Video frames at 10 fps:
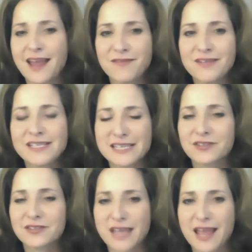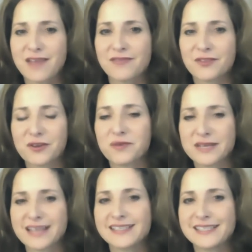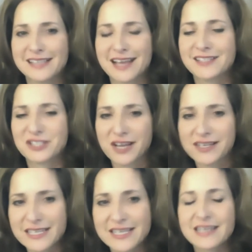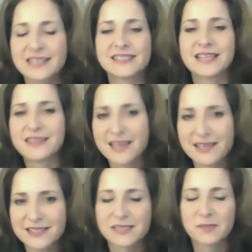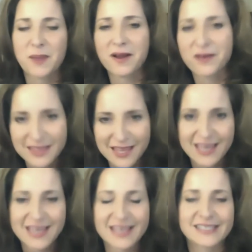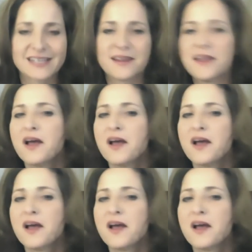every single day for 31 days these guys checked in and said things, inspiring things, and